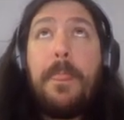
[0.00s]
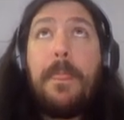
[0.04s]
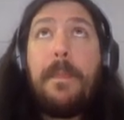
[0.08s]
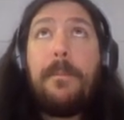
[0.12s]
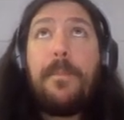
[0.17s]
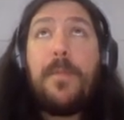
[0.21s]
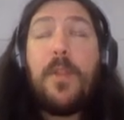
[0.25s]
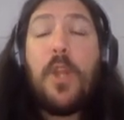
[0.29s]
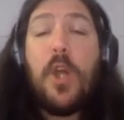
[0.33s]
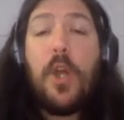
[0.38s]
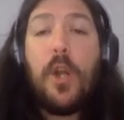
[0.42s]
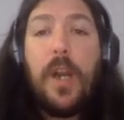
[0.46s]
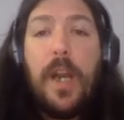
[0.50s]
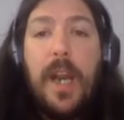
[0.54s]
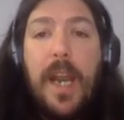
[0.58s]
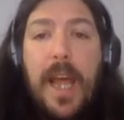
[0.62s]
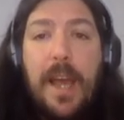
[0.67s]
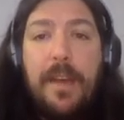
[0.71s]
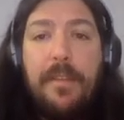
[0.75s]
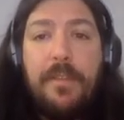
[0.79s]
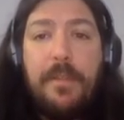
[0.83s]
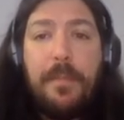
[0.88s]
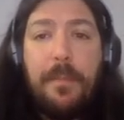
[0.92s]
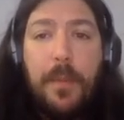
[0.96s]
their
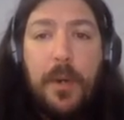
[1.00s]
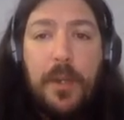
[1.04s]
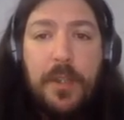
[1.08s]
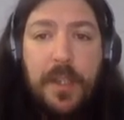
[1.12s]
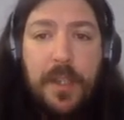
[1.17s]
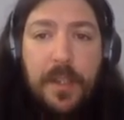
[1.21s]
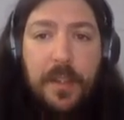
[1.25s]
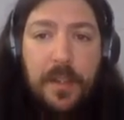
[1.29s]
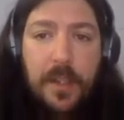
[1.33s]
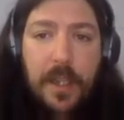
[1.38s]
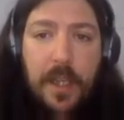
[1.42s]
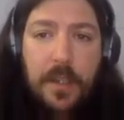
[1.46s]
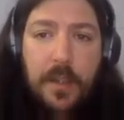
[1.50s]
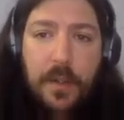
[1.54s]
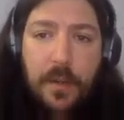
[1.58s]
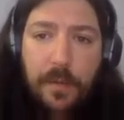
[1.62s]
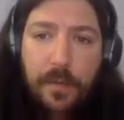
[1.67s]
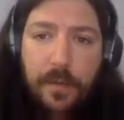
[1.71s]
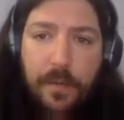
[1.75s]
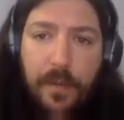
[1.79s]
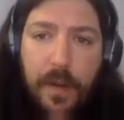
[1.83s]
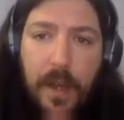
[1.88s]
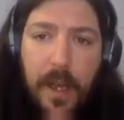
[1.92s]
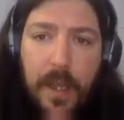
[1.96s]
live presentation
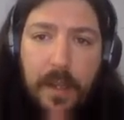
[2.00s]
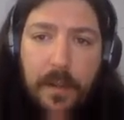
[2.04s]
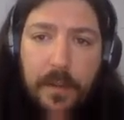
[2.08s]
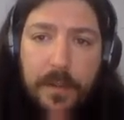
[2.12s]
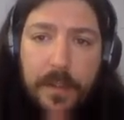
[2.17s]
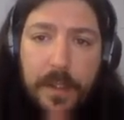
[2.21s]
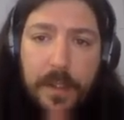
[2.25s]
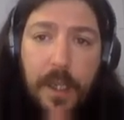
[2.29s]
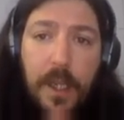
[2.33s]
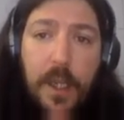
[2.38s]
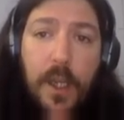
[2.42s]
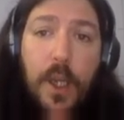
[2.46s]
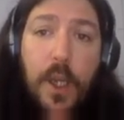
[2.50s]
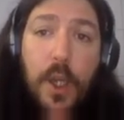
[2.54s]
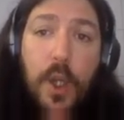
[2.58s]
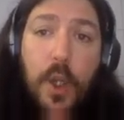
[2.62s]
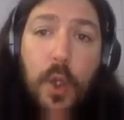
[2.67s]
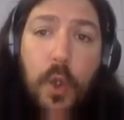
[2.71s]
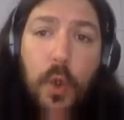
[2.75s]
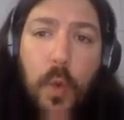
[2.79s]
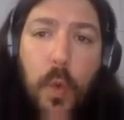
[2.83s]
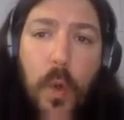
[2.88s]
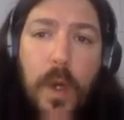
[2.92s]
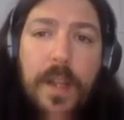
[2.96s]
files
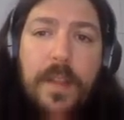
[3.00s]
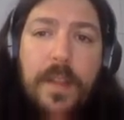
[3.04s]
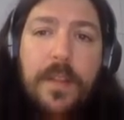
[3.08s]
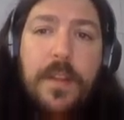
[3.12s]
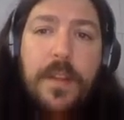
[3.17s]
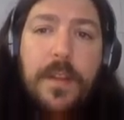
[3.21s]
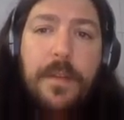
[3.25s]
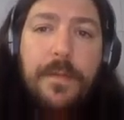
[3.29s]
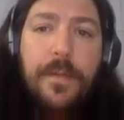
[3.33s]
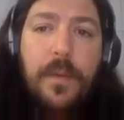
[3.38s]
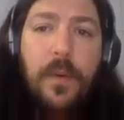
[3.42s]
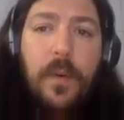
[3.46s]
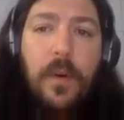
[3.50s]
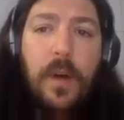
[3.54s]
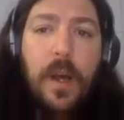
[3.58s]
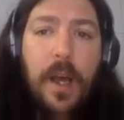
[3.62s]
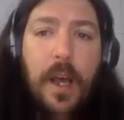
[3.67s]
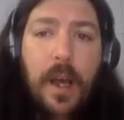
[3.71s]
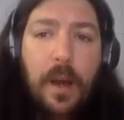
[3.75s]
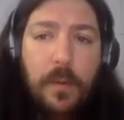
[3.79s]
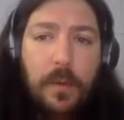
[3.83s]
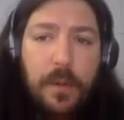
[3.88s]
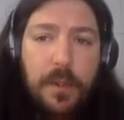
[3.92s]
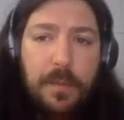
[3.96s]
24
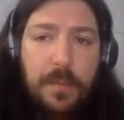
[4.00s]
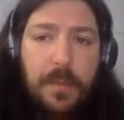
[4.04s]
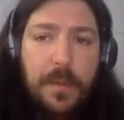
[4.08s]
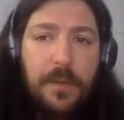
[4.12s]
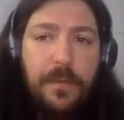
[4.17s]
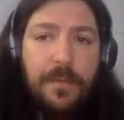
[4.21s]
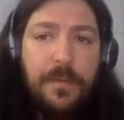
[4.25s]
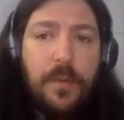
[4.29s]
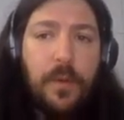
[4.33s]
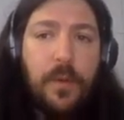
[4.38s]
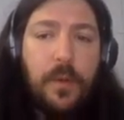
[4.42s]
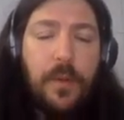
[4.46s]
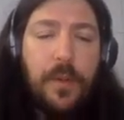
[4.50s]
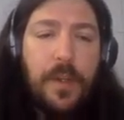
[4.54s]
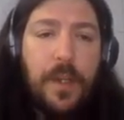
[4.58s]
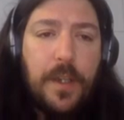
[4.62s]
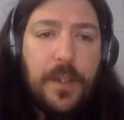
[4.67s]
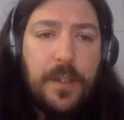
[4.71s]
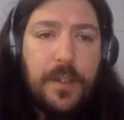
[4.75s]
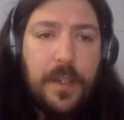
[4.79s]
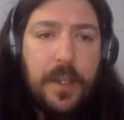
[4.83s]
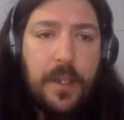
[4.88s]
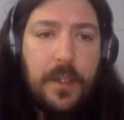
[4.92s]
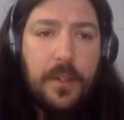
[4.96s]
hours before their
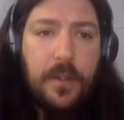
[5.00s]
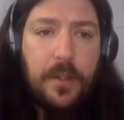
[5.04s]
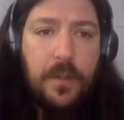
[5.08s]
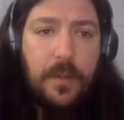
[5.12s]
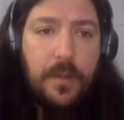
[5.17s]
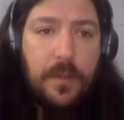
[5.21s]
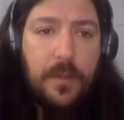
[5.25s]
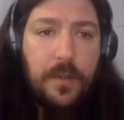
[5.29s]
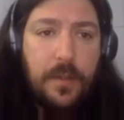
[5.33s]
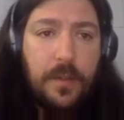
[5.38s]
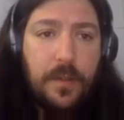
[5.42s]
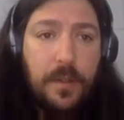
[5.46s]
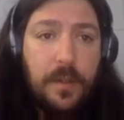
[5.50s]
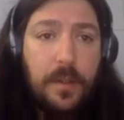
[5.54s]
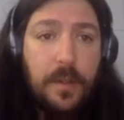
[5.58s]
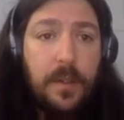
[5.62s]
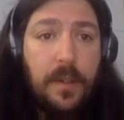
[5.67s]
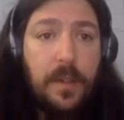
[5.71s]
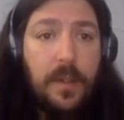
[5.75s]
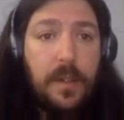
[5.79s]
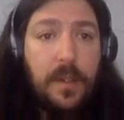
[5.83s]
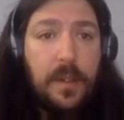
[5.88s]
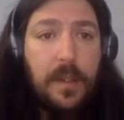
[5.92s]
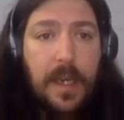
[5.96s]
sessions.
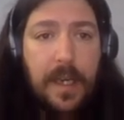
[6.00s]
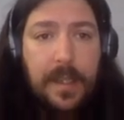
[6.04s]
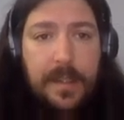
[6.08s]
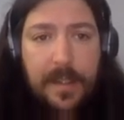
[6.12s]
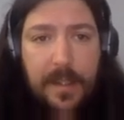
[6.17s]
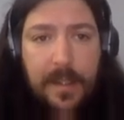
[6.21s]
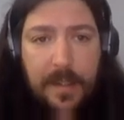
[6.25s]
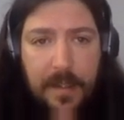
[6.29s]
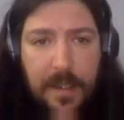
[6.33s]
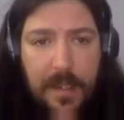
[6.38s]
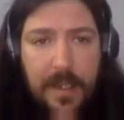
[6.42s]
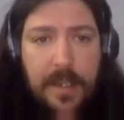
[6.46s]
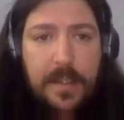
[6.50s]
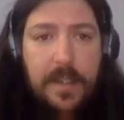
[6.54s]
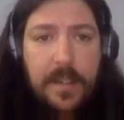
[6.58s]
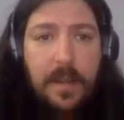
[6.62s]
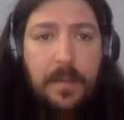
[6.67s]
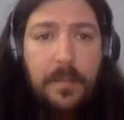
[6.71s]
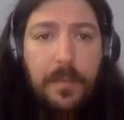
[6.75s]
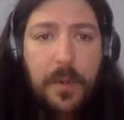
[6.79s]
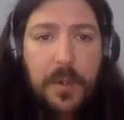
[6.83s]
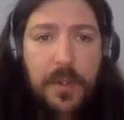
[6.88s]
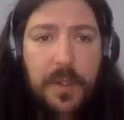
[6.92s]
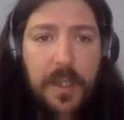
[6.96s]
Attendees and
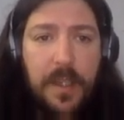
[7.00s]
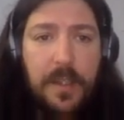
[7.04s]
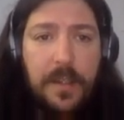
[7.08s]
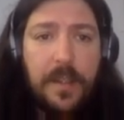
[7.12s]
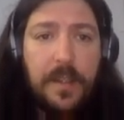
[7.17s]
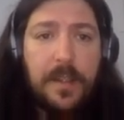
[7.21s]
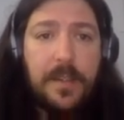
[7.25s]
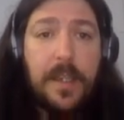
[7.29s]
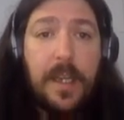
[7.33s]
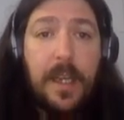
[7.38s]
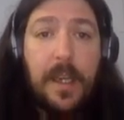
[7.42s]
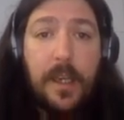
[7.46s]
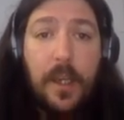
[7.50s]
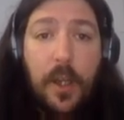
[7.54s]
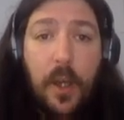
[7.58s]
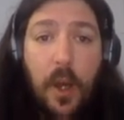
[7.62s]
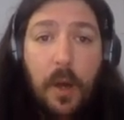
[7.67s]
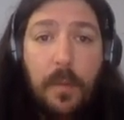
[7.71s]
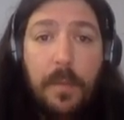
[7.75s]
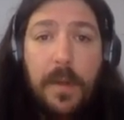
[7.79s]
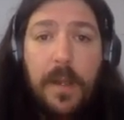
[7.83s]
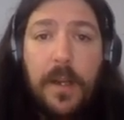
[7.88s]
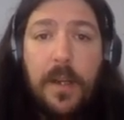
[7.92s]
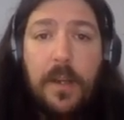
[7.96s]
presenters can
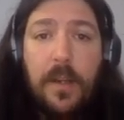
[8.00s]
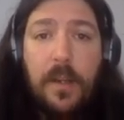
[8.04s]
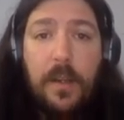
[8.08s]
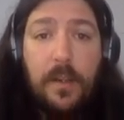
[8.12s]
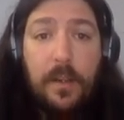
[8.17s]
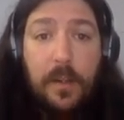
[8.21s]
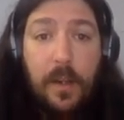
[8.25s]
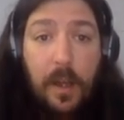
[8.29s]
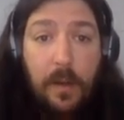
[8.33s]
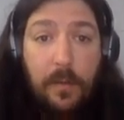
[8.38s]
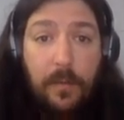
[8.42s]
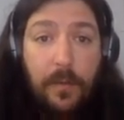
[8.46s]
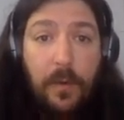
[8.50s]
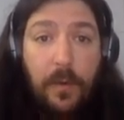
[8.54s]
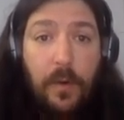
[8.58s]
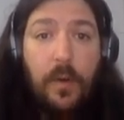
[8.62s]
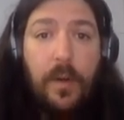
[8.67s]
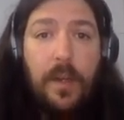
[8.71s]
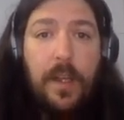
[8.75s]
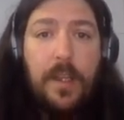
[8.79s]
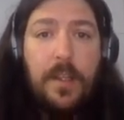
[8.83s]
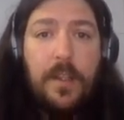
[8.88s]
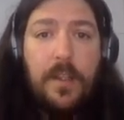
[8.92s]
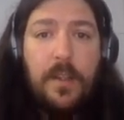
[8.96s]
comment for
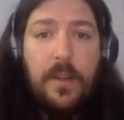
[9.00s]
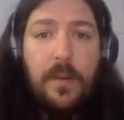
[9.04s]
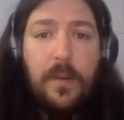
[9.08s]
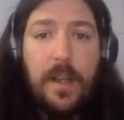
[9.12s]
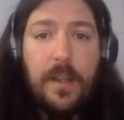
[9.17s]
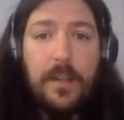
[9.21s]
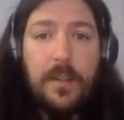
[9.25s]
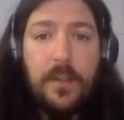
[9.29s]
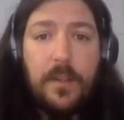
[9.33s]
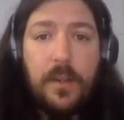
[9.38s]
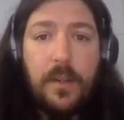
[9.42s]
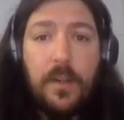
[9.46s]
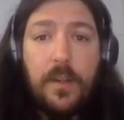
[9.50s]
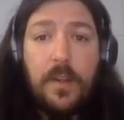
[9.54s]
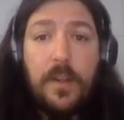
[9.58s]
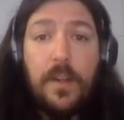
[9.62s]
interaction